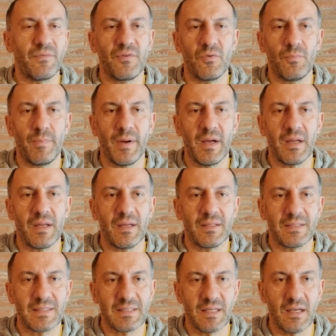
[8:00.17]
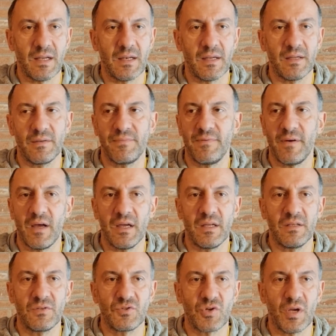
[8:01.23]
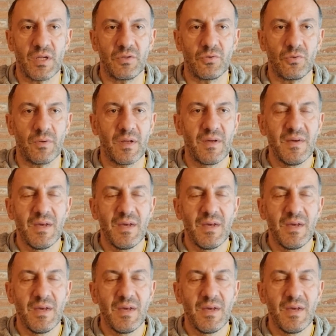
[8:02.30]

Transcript: if you buy and sell and try to